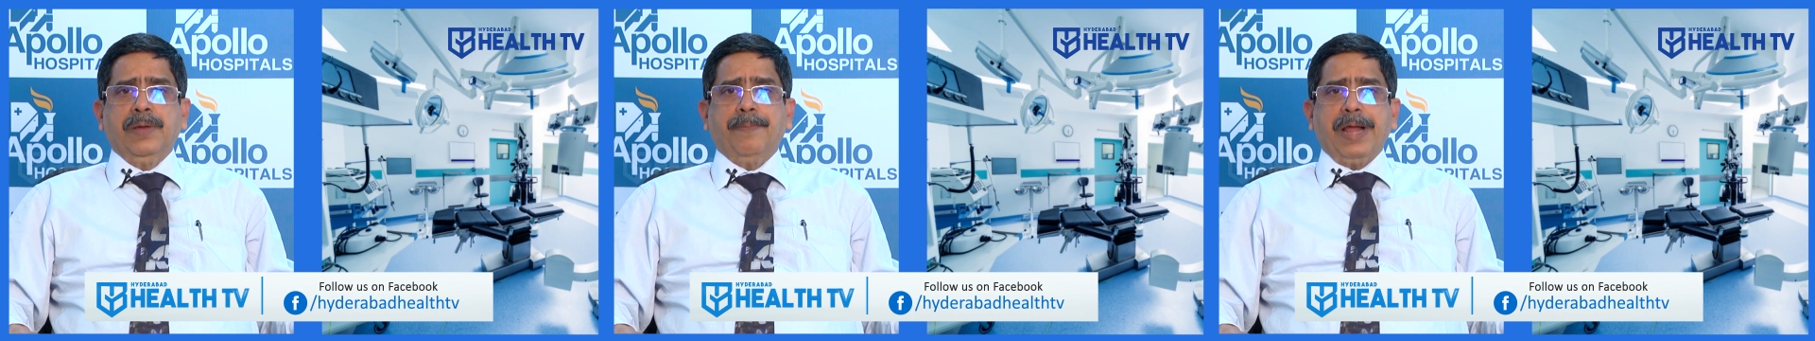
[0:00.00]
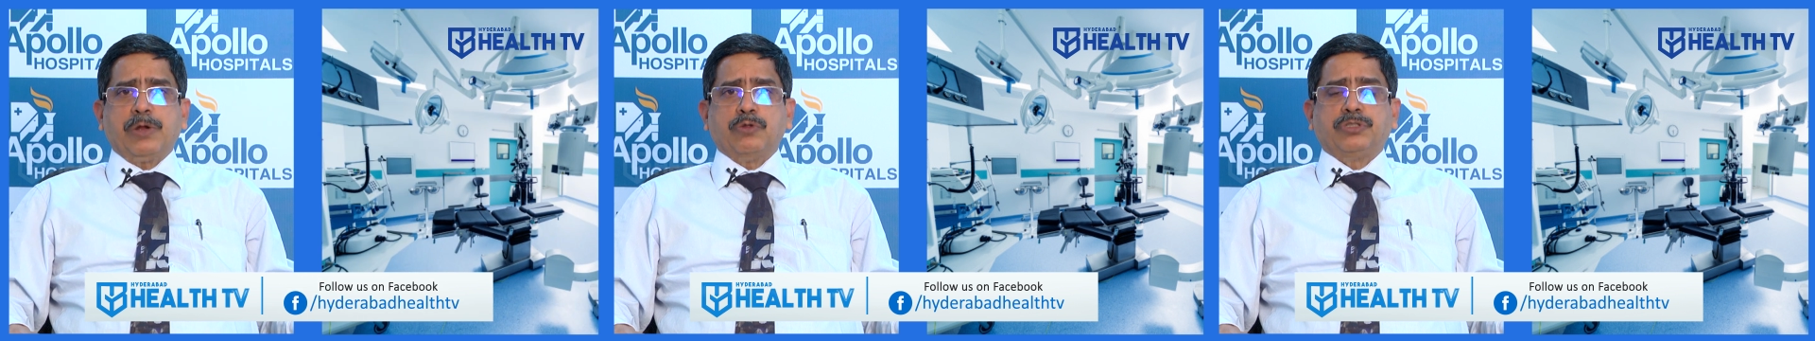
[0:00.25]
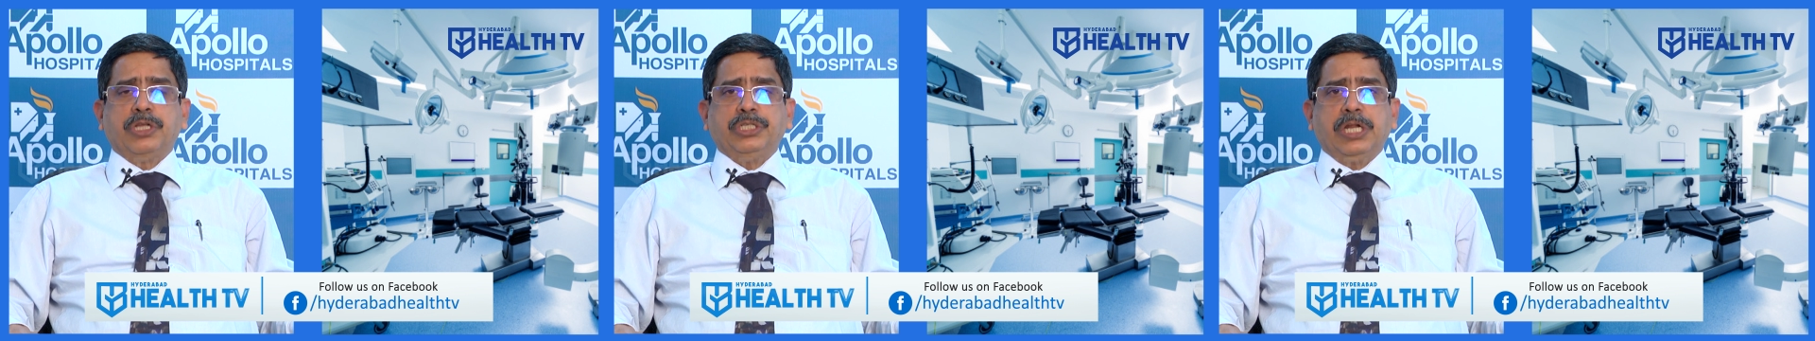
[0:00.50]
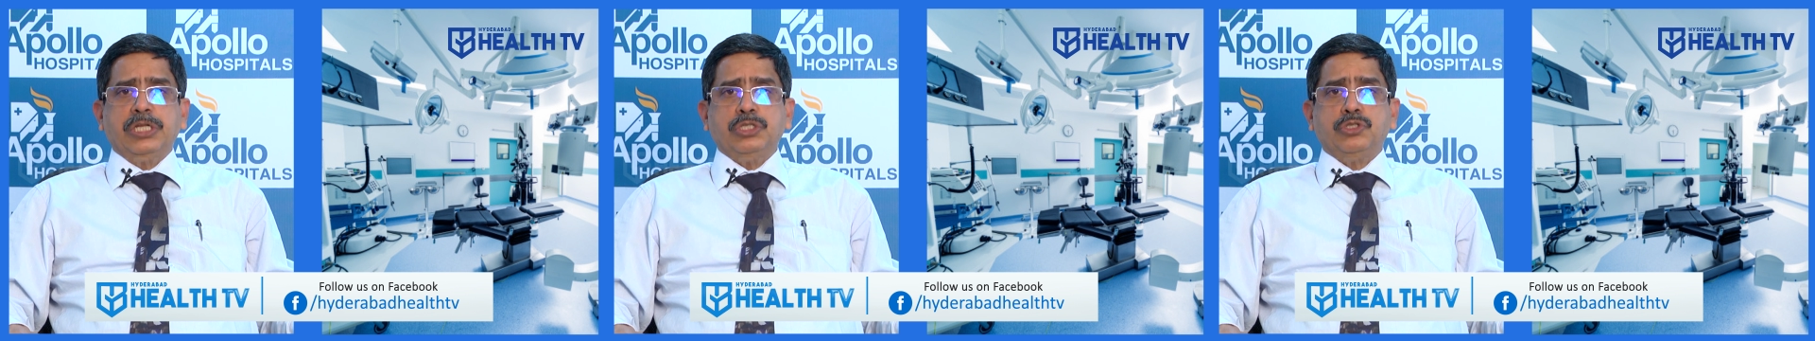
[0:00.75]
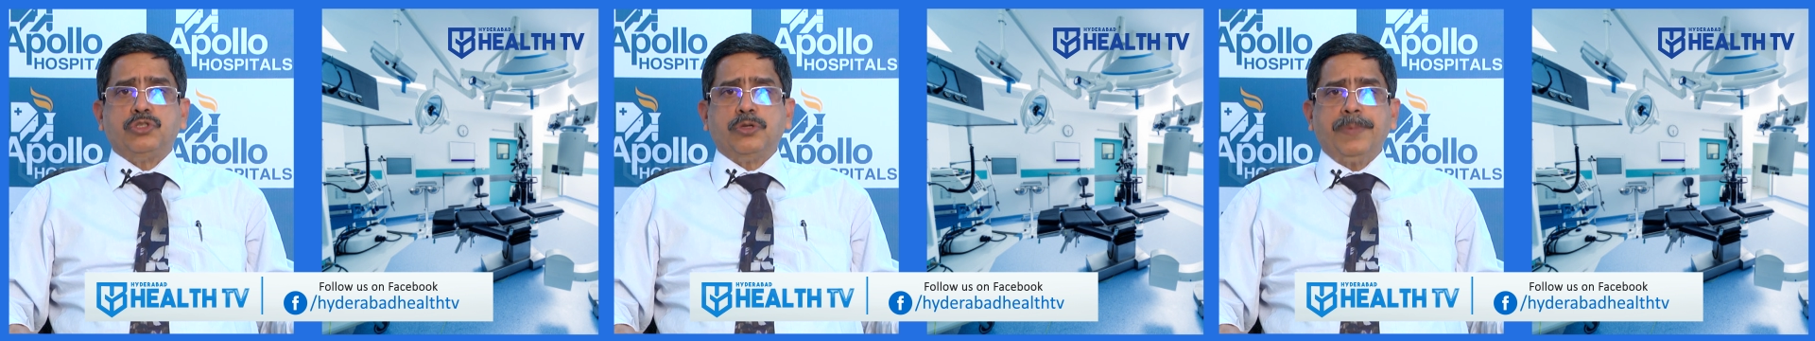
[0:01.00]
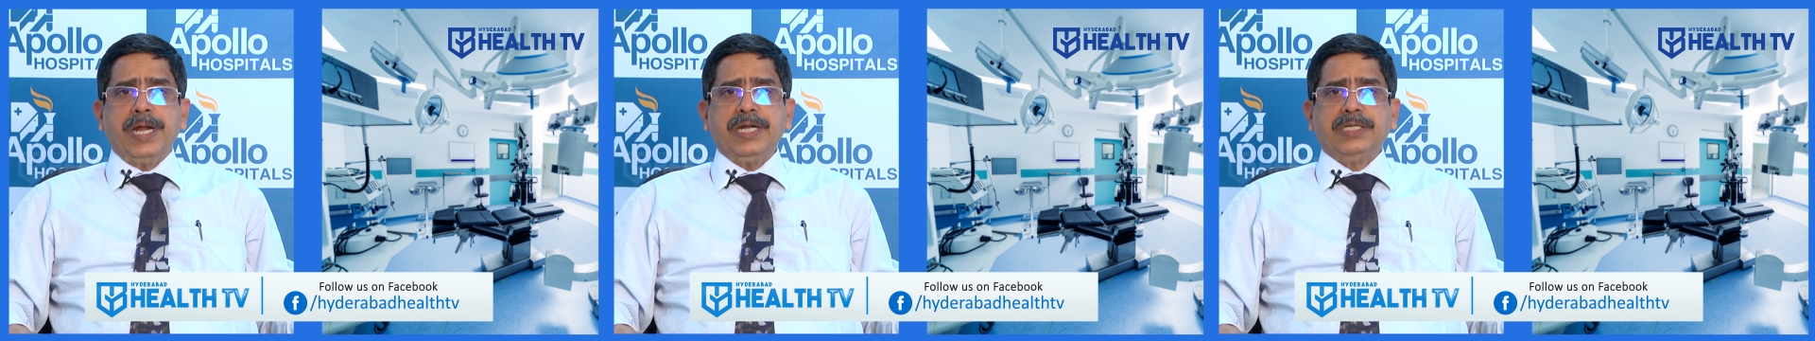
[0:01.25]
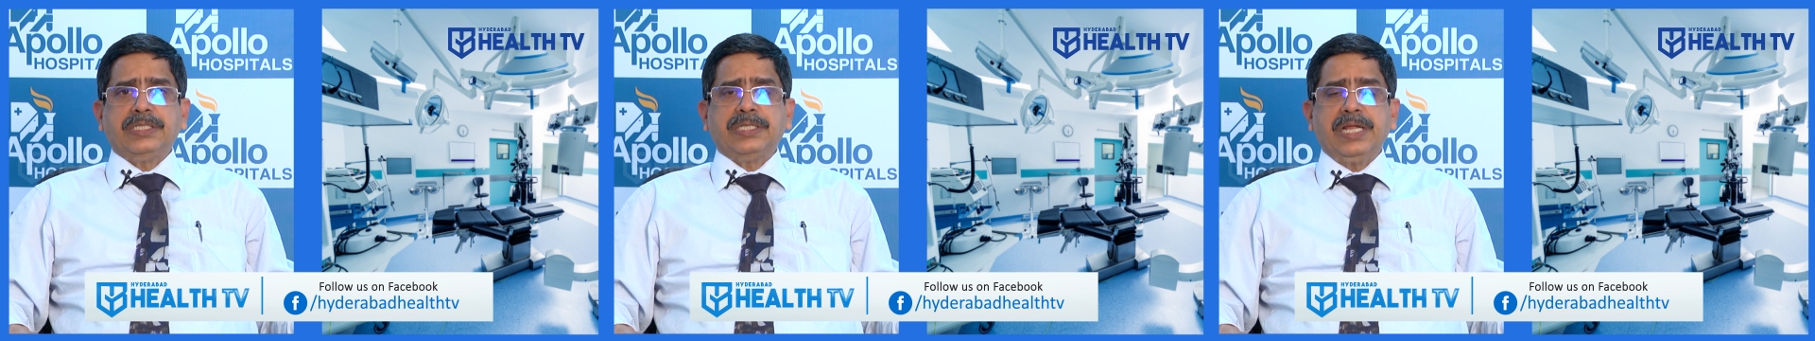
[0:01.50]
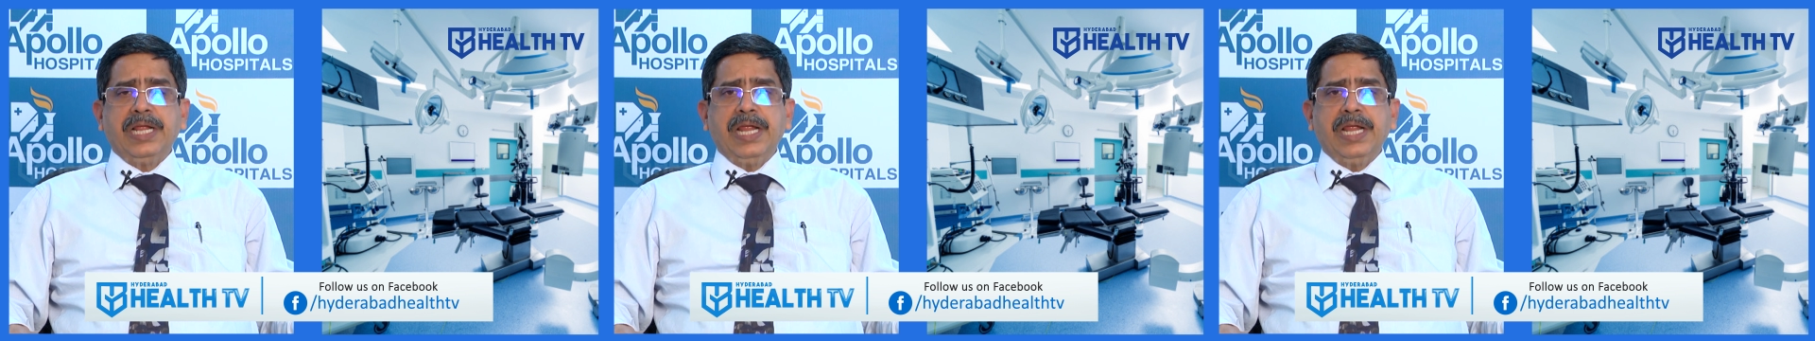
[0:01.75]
microsurgical instruments,